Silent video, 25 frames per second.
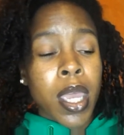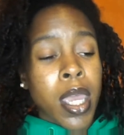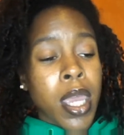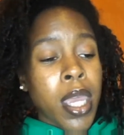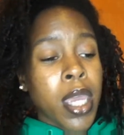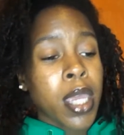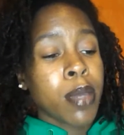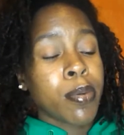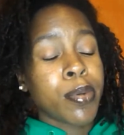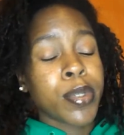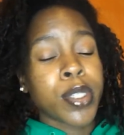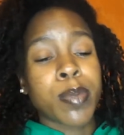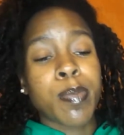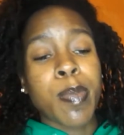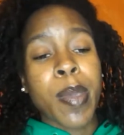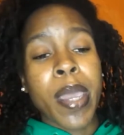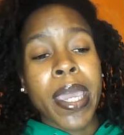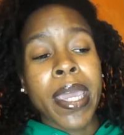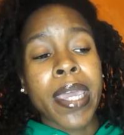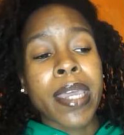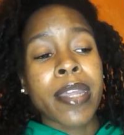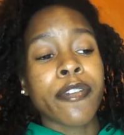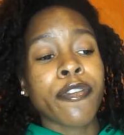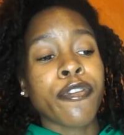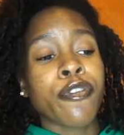He was
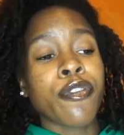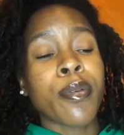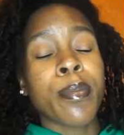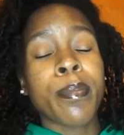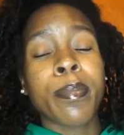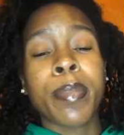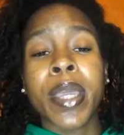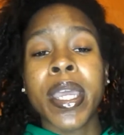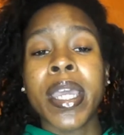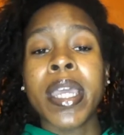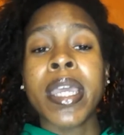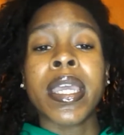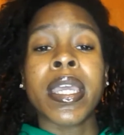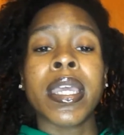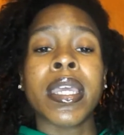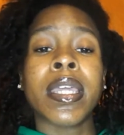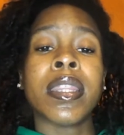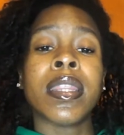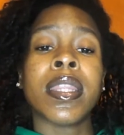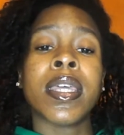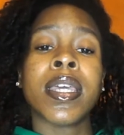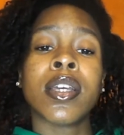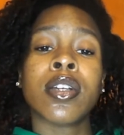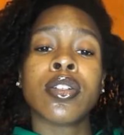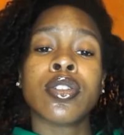banned from being
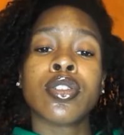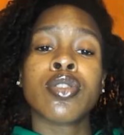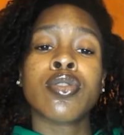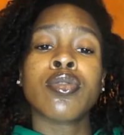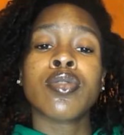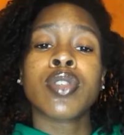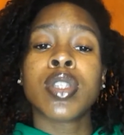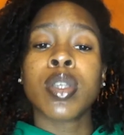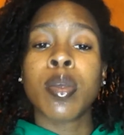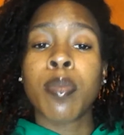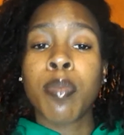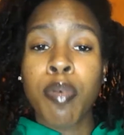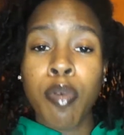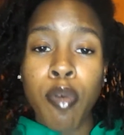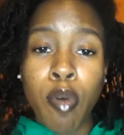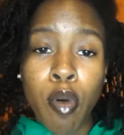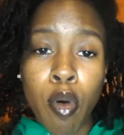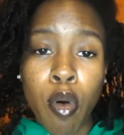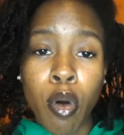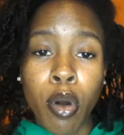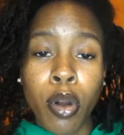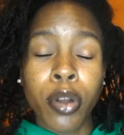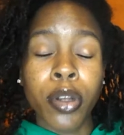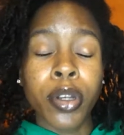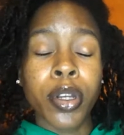in there to
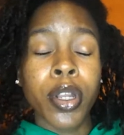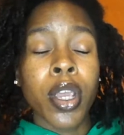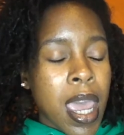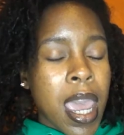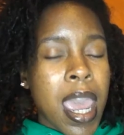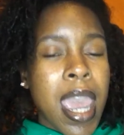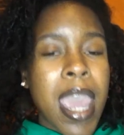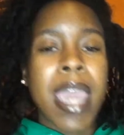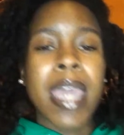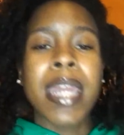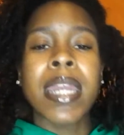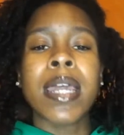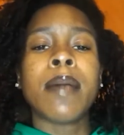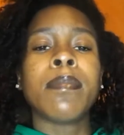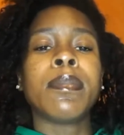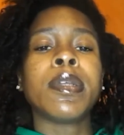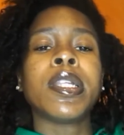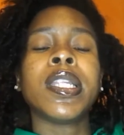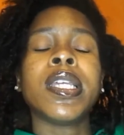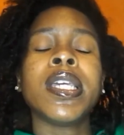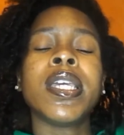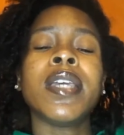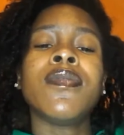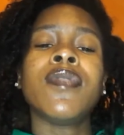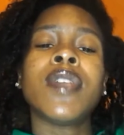support. And I
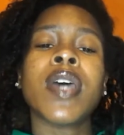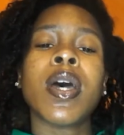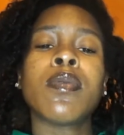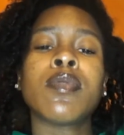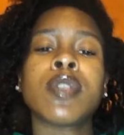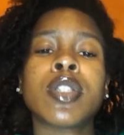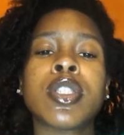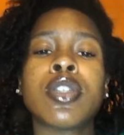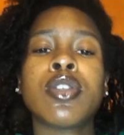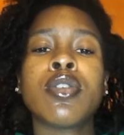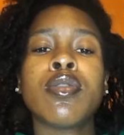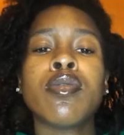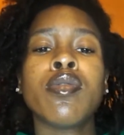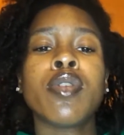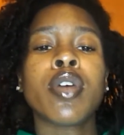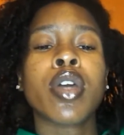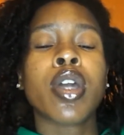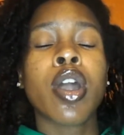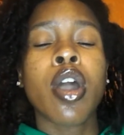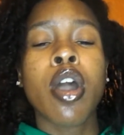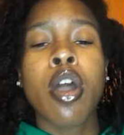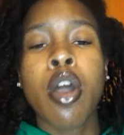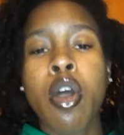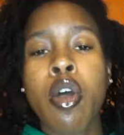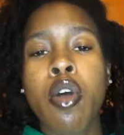believe that was due to
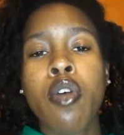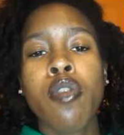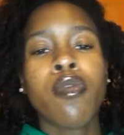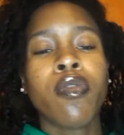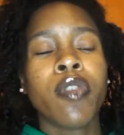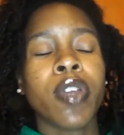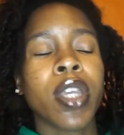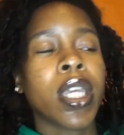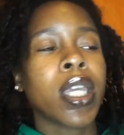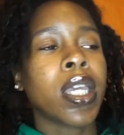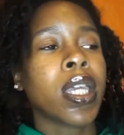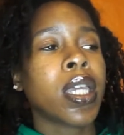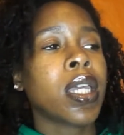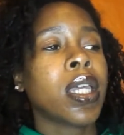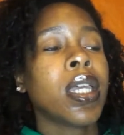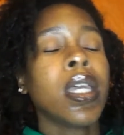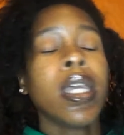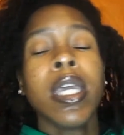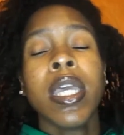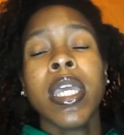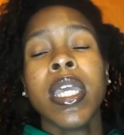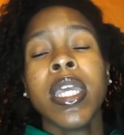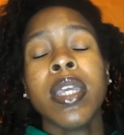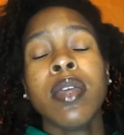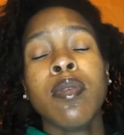COVID.
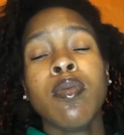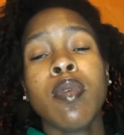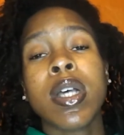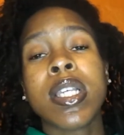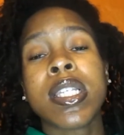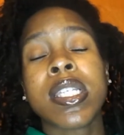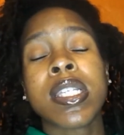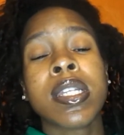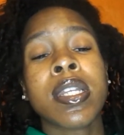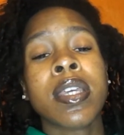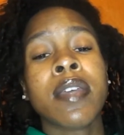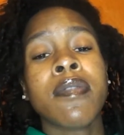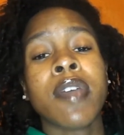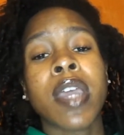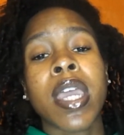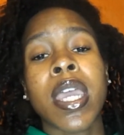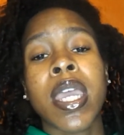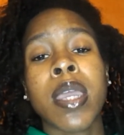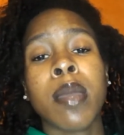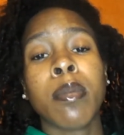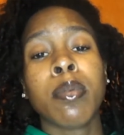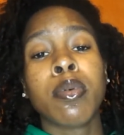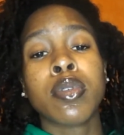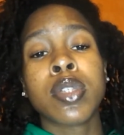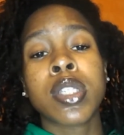He wasn't even
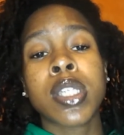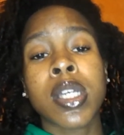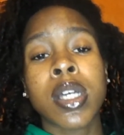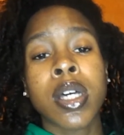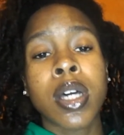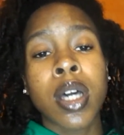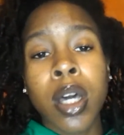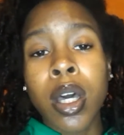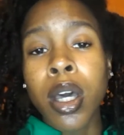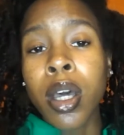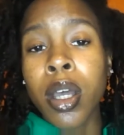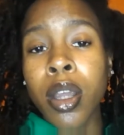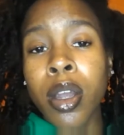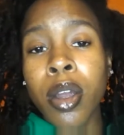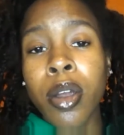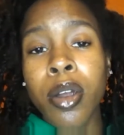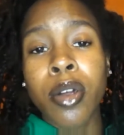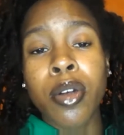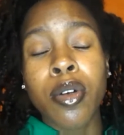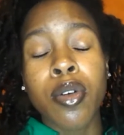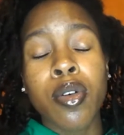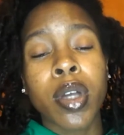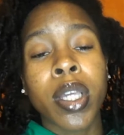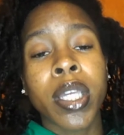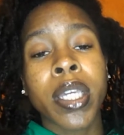able to hug
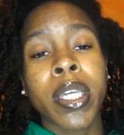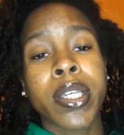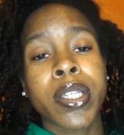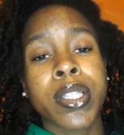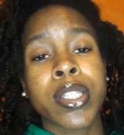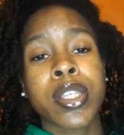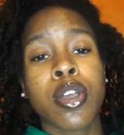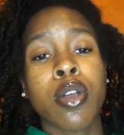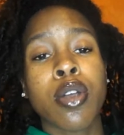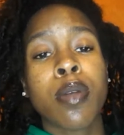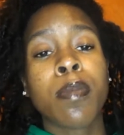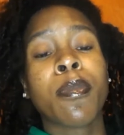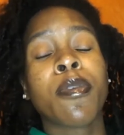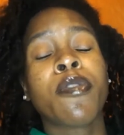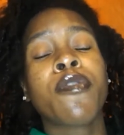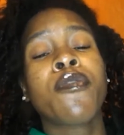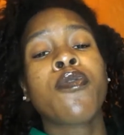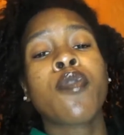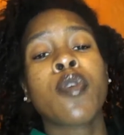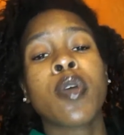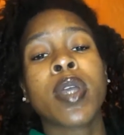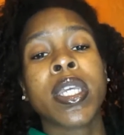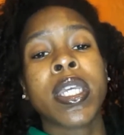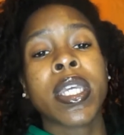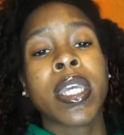her or kiss her
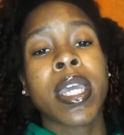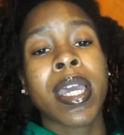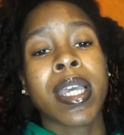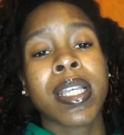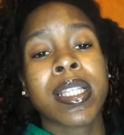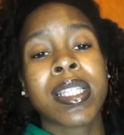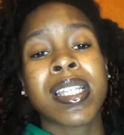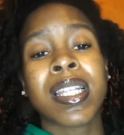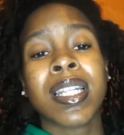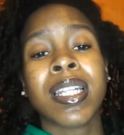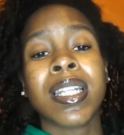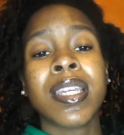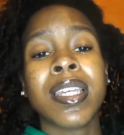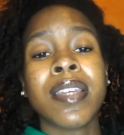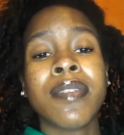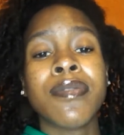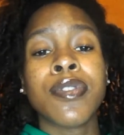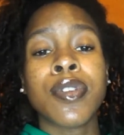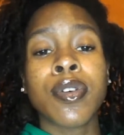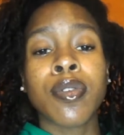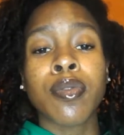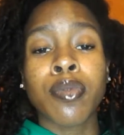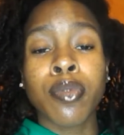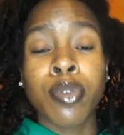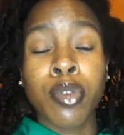before he had to leave
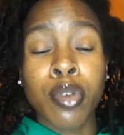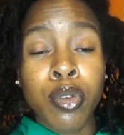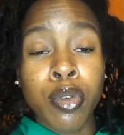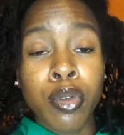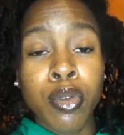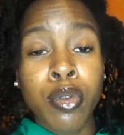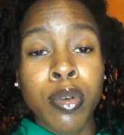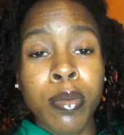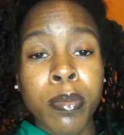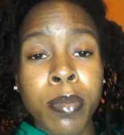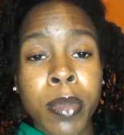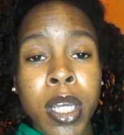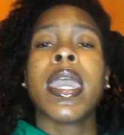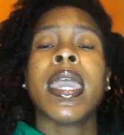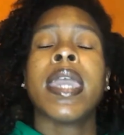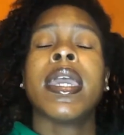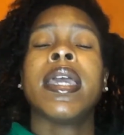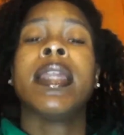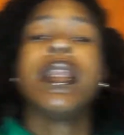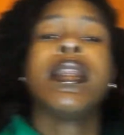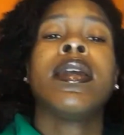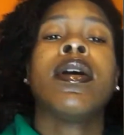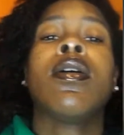the room. And